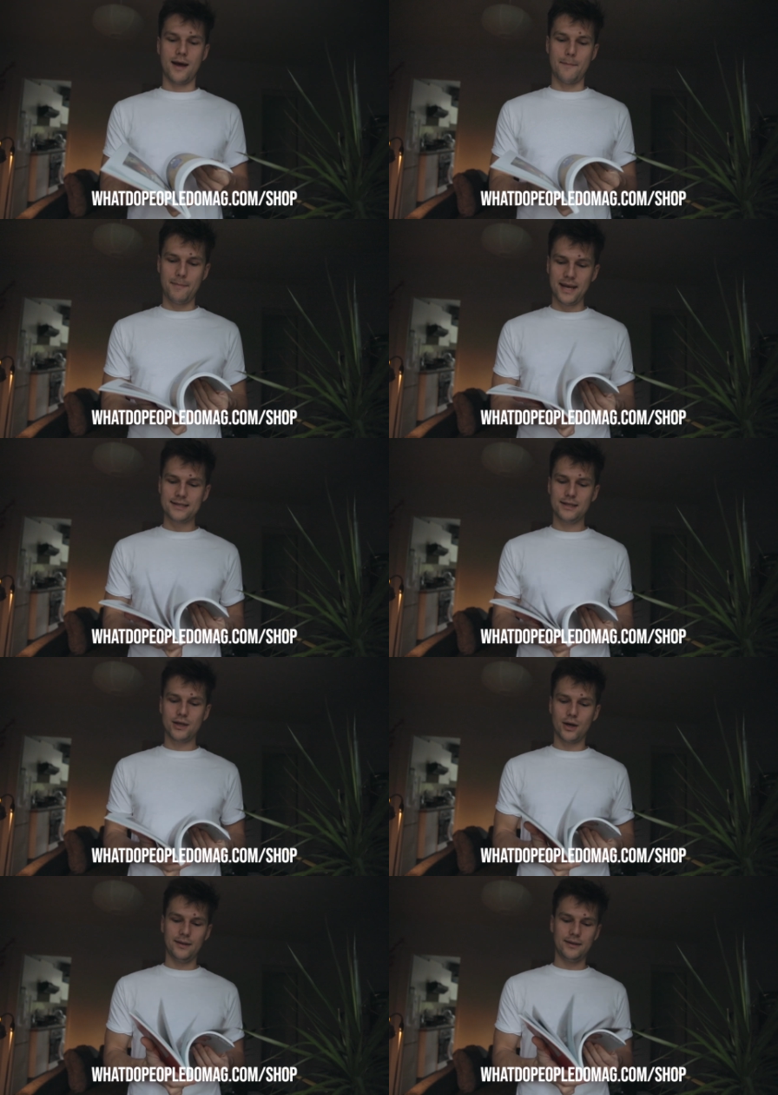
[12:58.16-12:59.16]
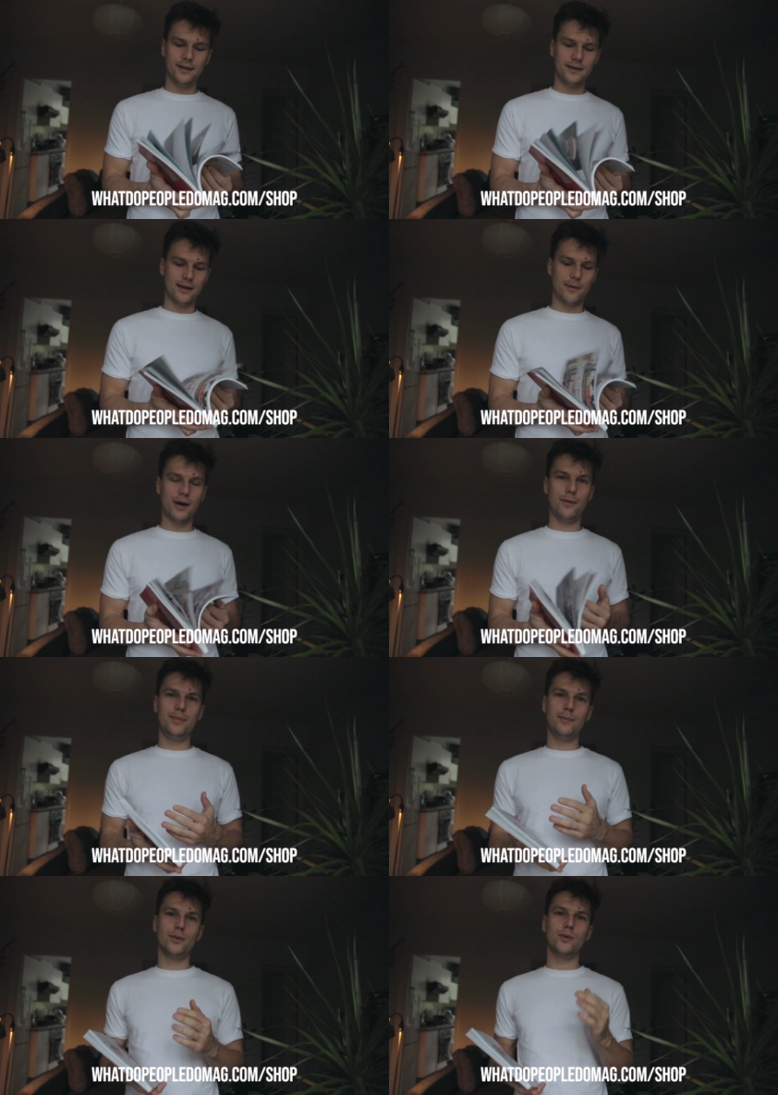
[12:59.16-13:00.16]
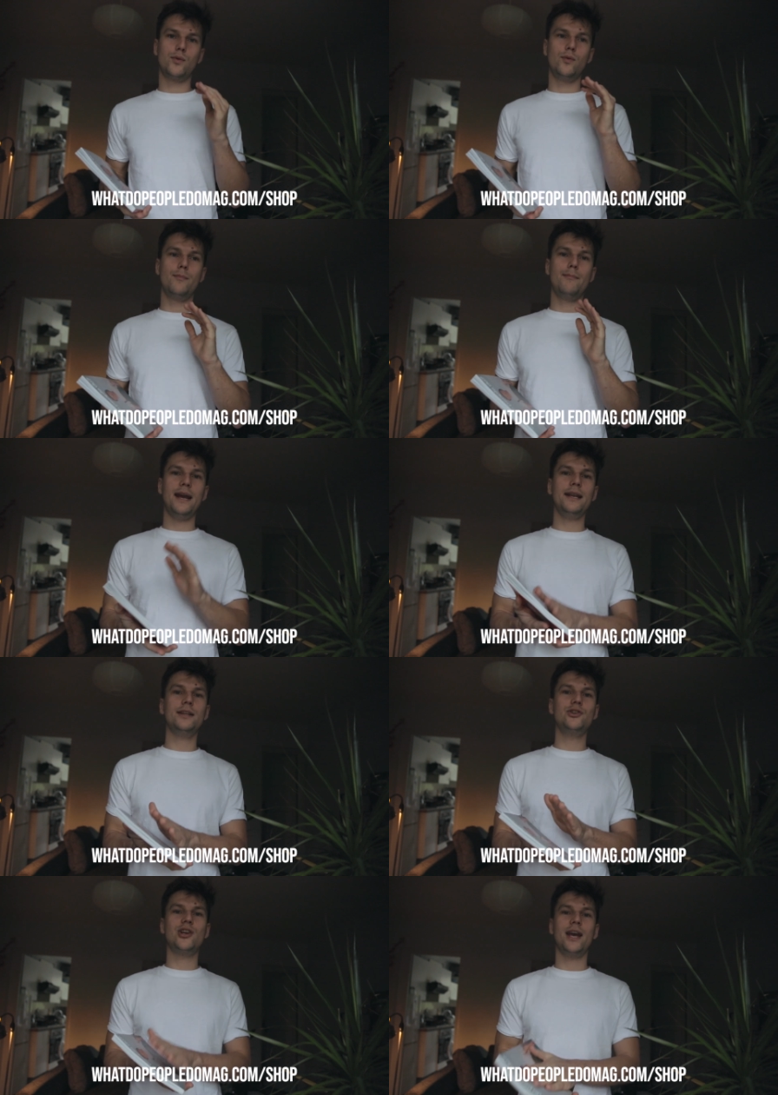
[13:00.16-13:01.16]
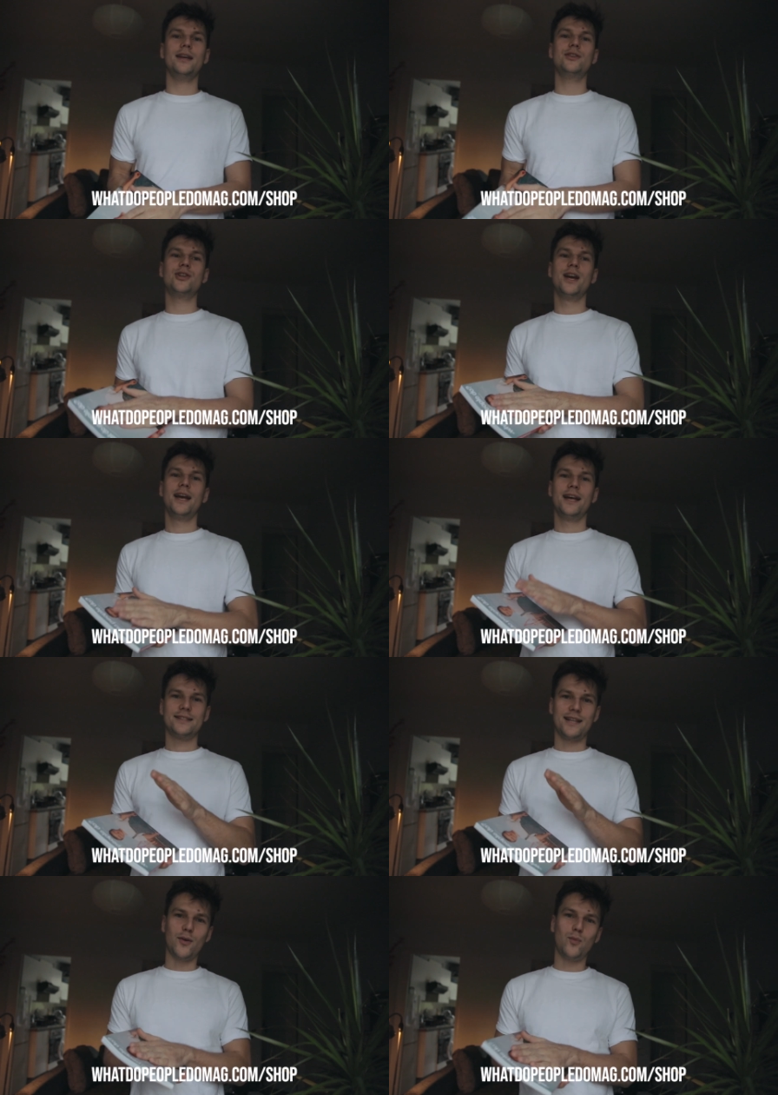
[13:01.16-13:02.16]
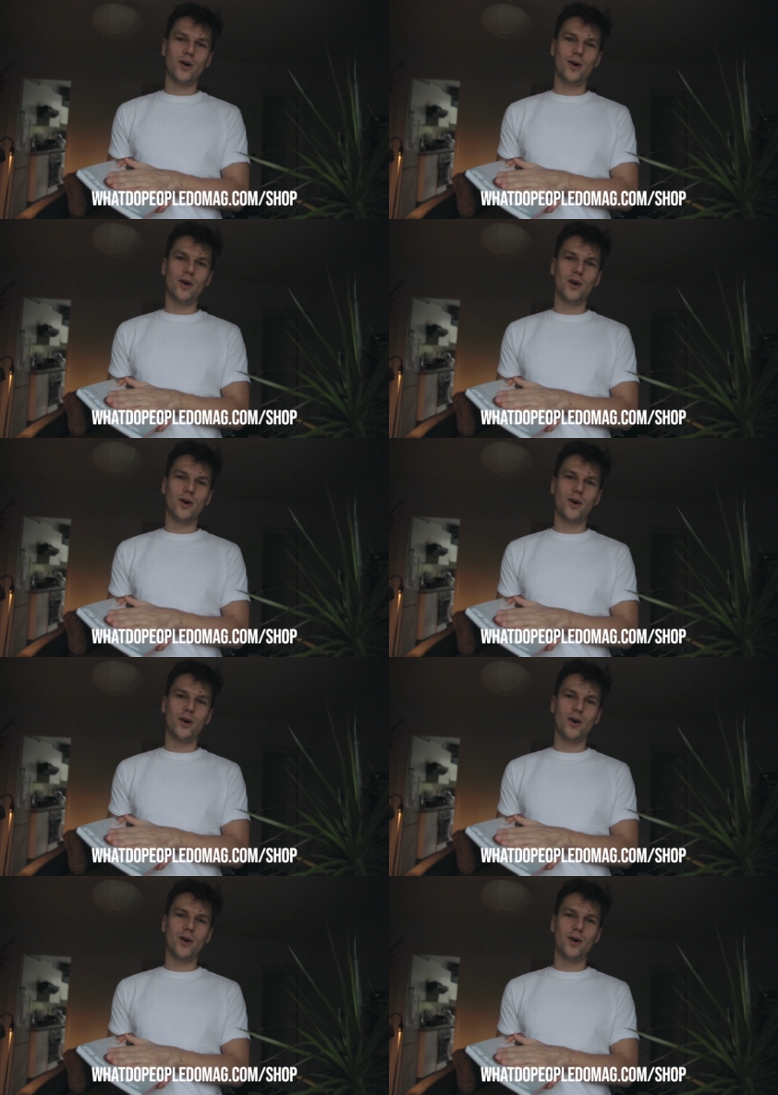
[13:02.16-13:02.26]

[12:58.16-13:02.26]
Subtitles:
amazing content about people who made the change, start